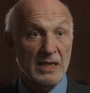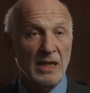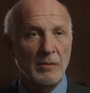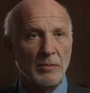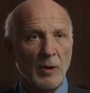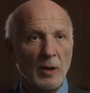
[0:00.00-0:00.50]

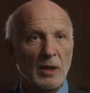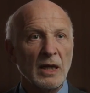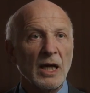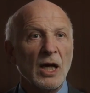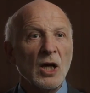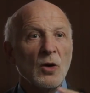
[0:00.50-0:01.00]
someone
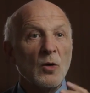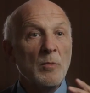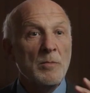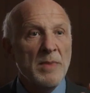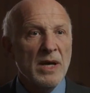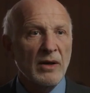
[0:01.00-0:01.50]
who
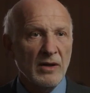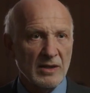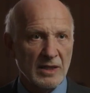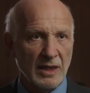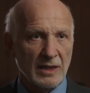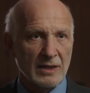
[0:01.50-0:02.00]

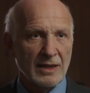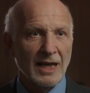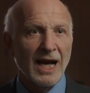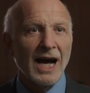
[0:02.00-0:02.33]
mirrors it,